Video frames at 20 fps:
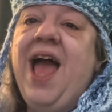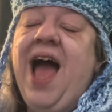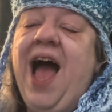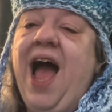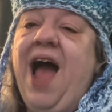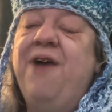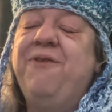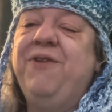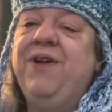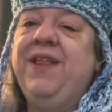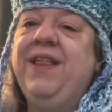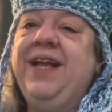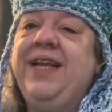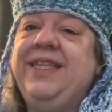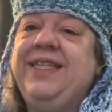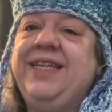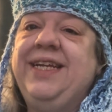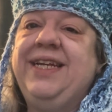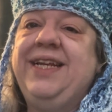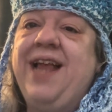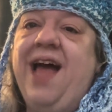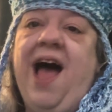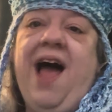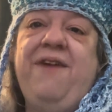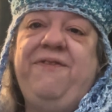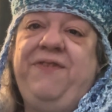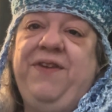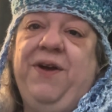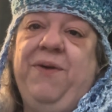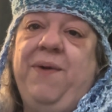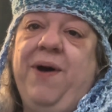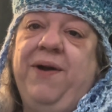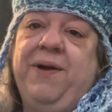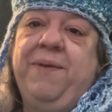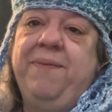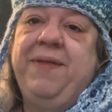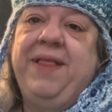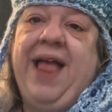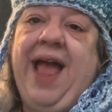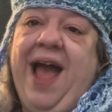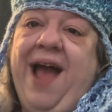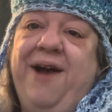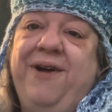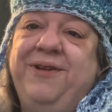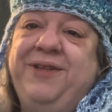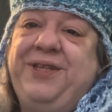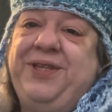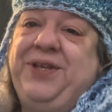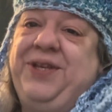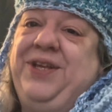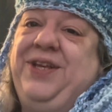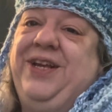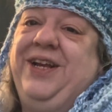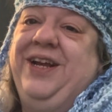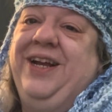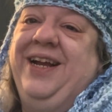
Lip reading: I really did not feel welcome in the house.